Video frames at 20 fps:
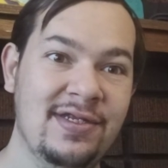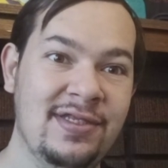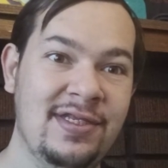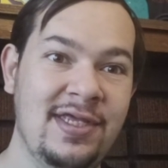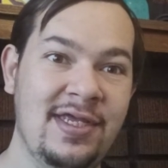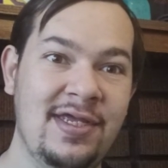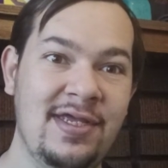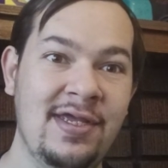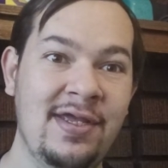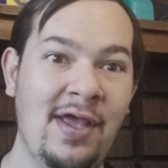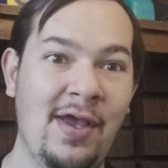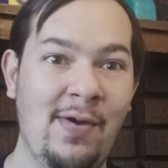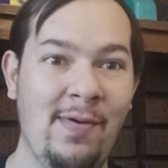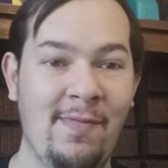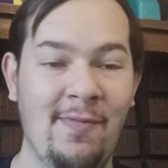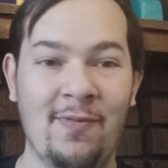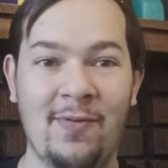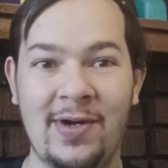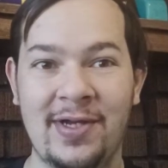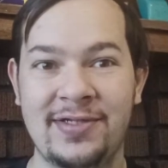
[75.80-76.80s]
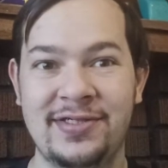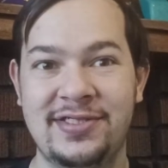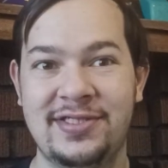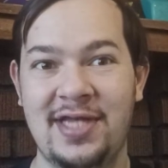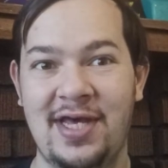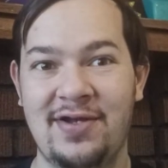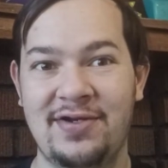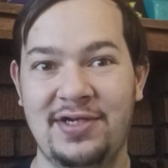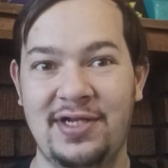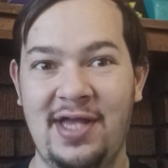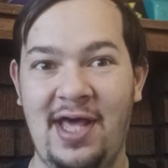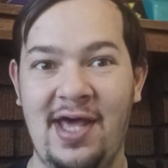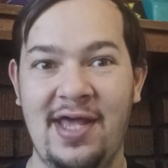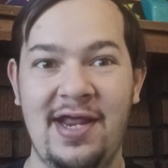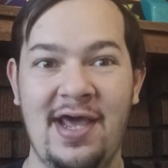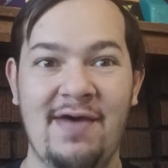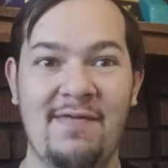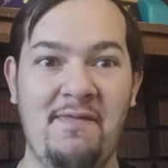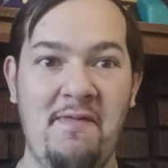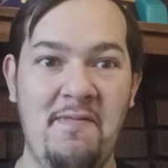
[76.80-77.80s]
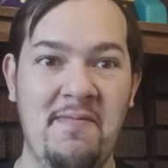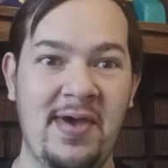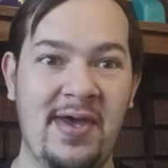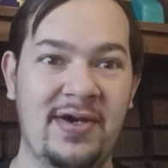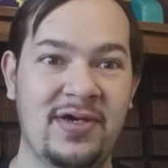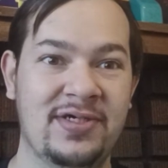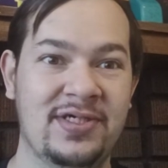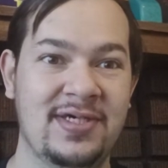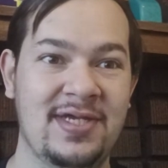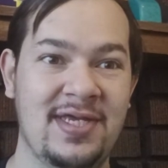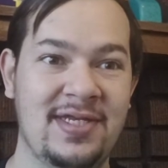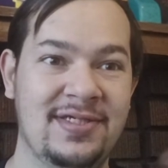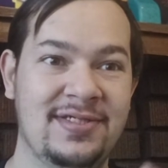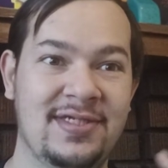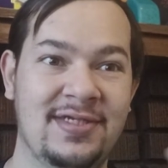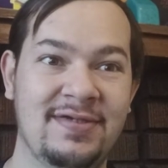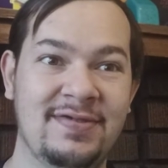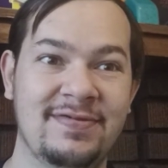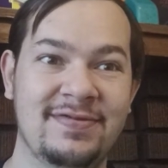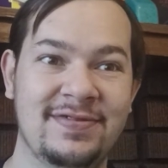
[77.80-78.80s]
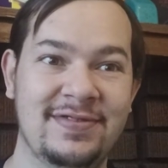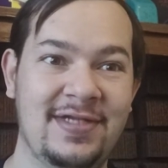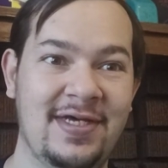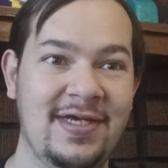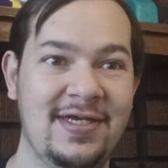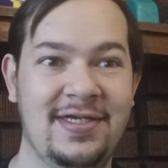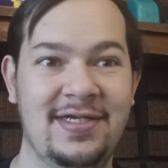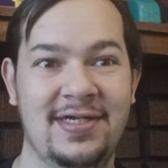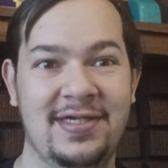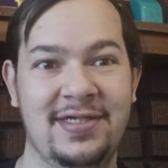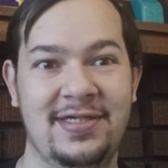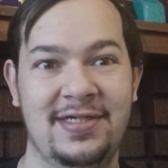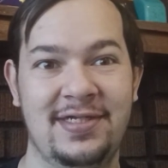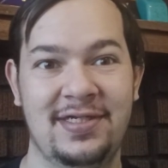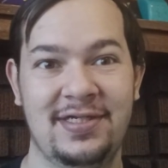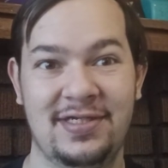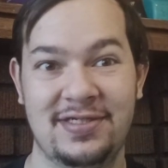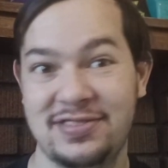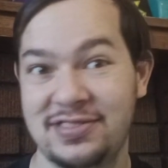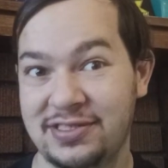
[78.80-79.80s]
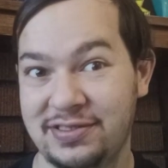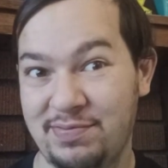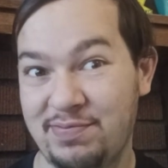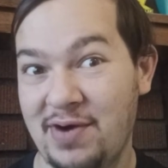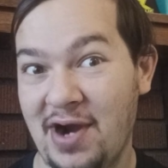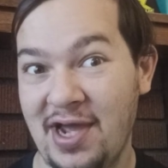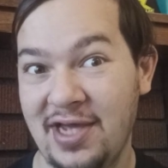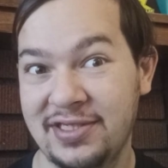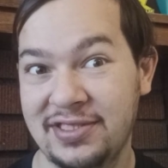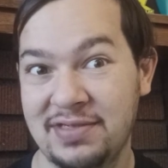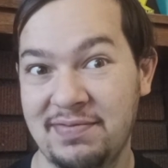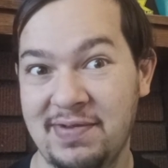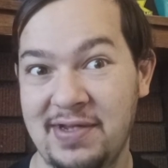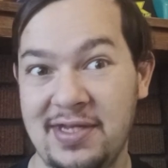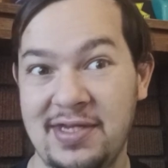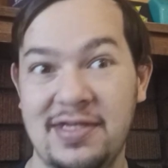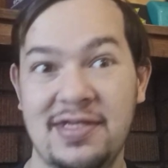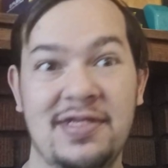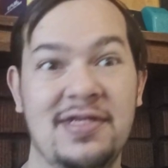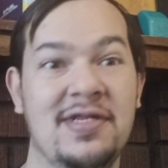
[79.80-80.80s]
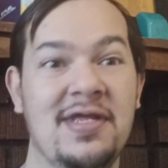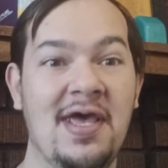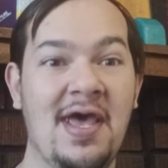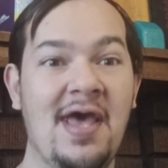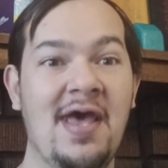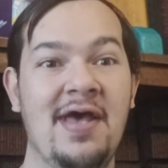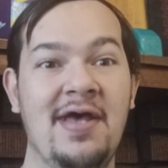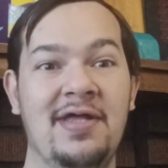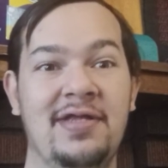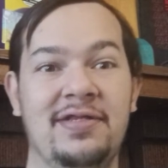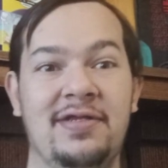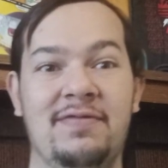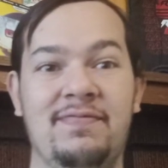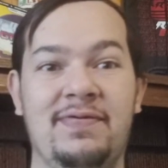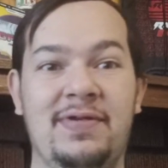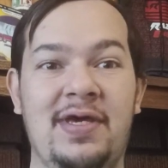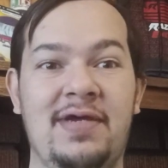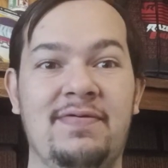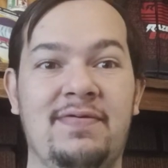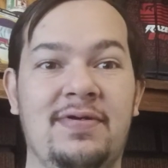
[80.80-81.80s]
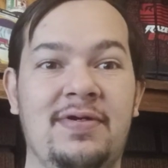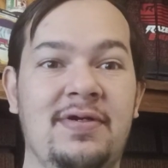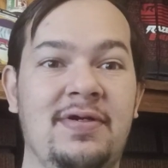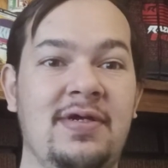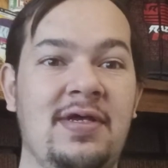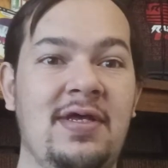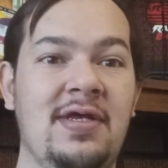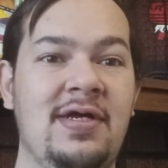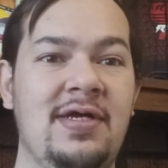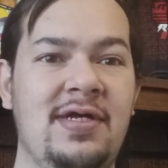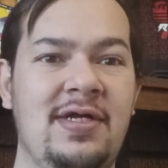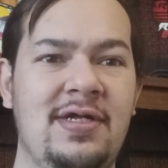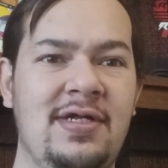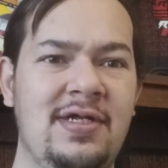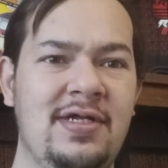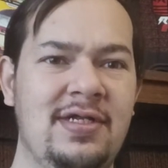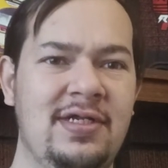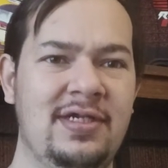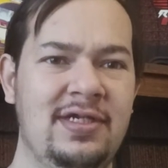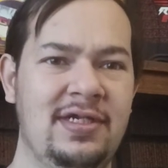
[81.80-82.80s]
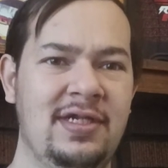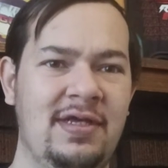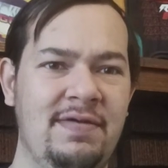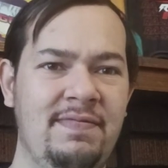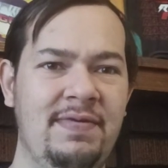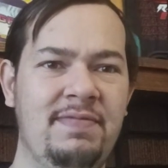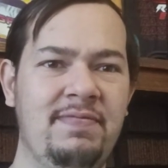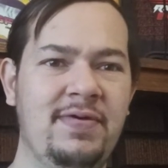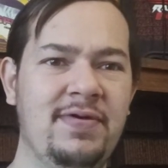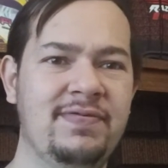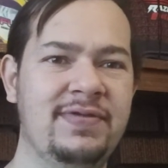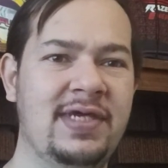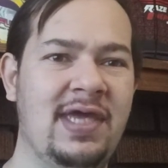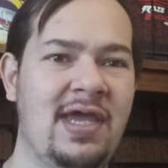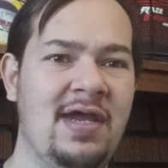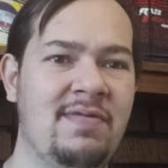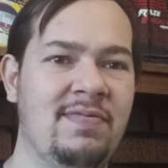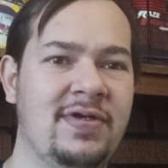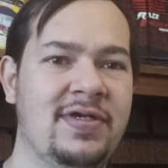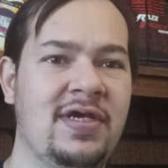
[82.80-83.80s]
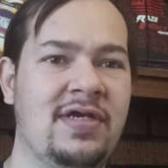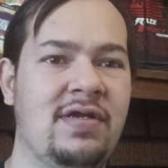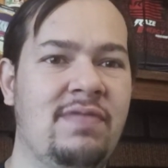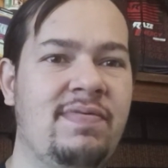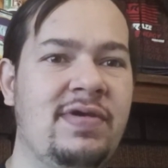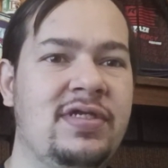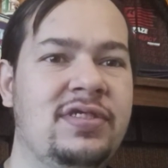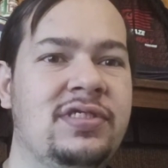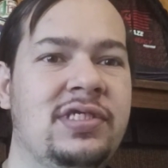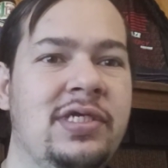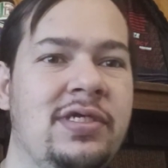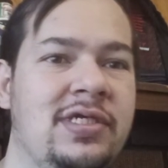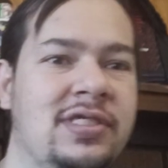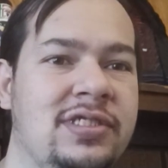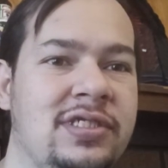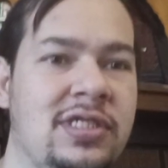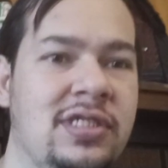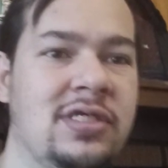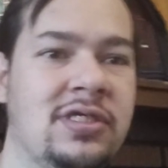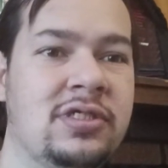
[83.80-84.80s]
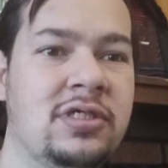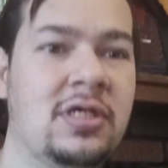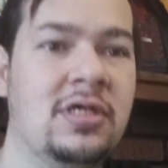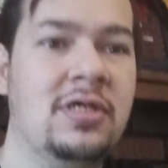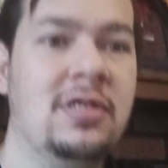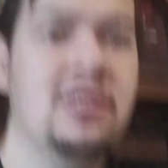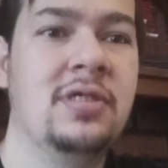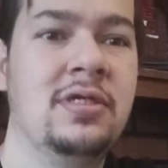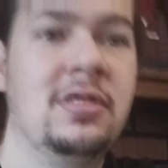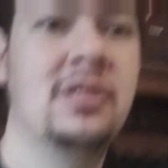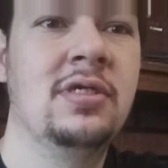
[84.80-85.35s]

the ones down the line have a better chance of, like, surprising me in their flavor. Let me move the camera down a bit so you can see the shirt.